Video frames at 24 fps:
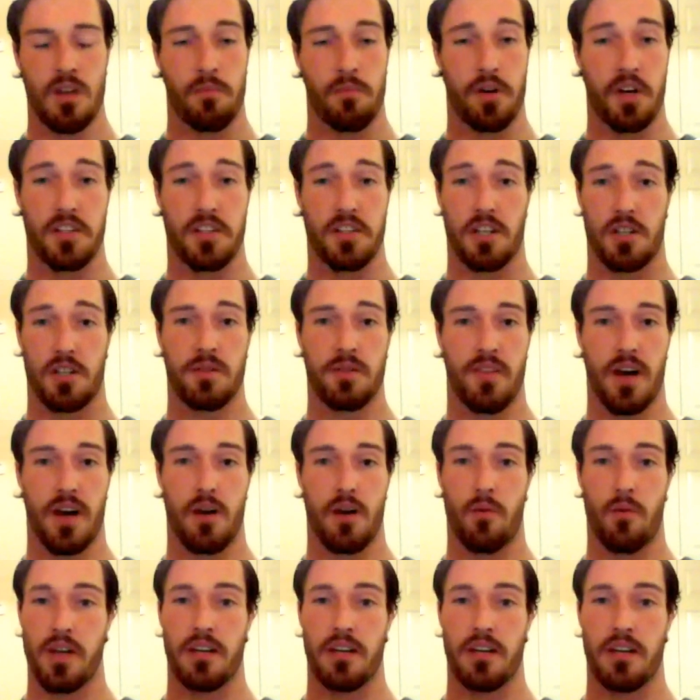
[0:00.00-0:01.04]
but in terms of
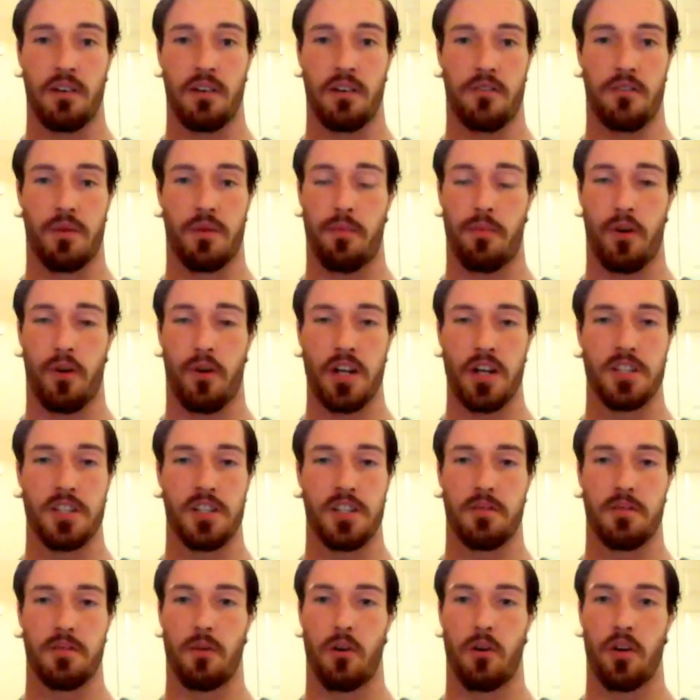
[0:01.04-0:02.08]
that week of, of
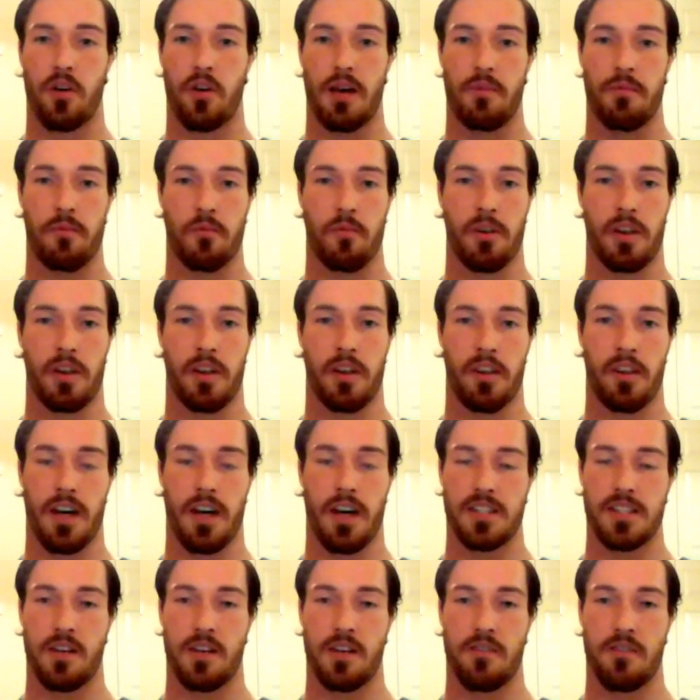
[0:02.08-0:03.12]
preparation at the bowl game, when
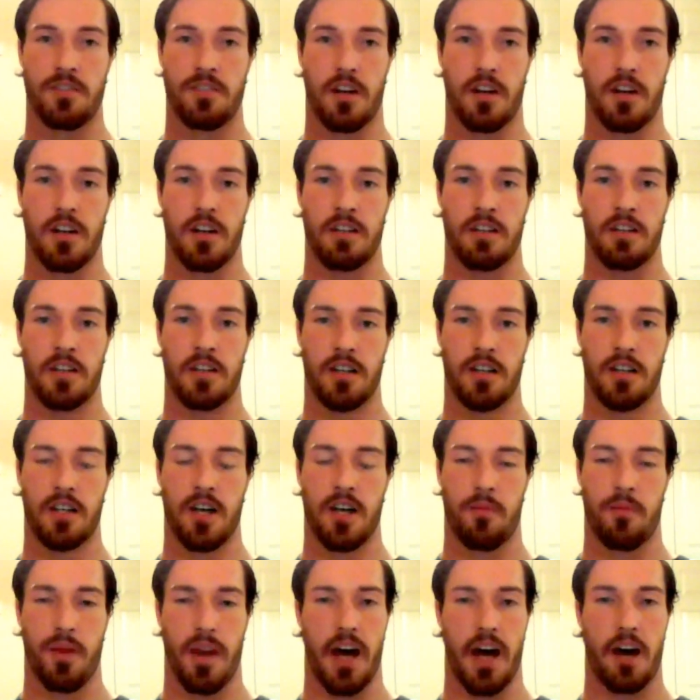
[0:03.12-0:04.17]
that stuff started
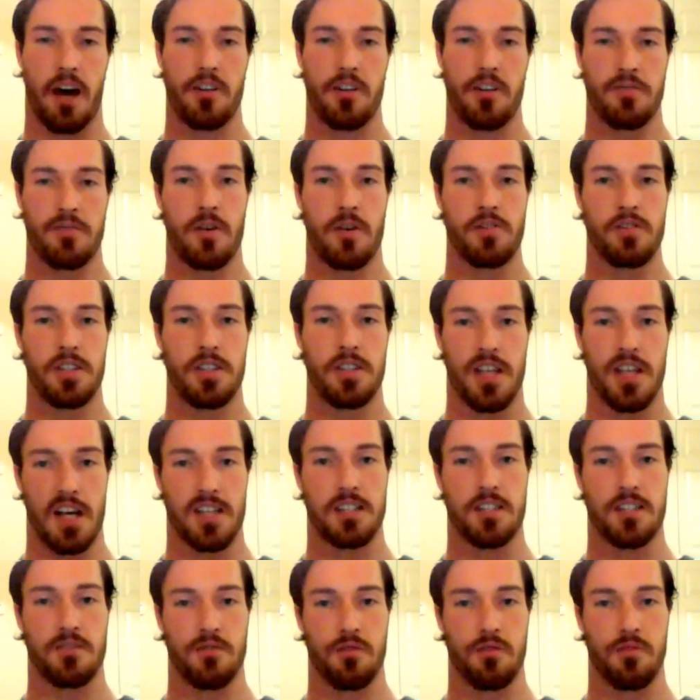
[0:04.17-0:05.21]
coming out, it was mostly
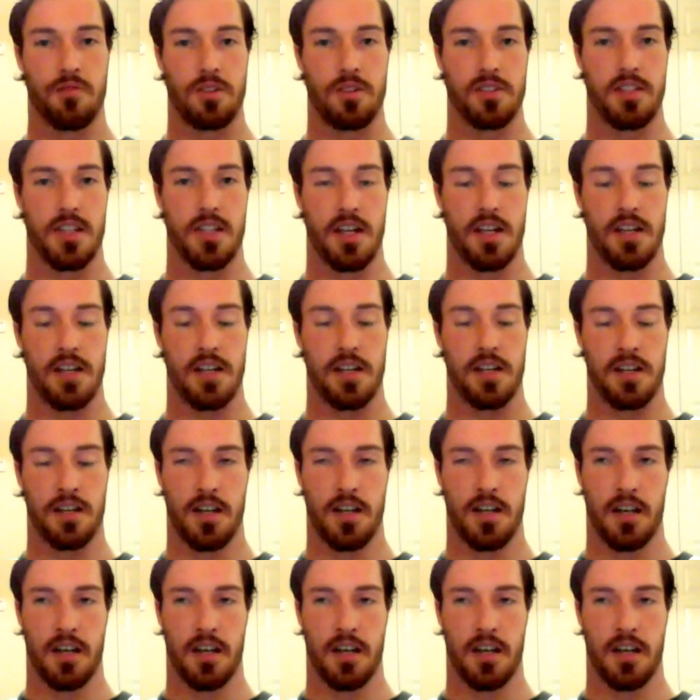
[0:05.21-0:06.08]
Texas rumors then.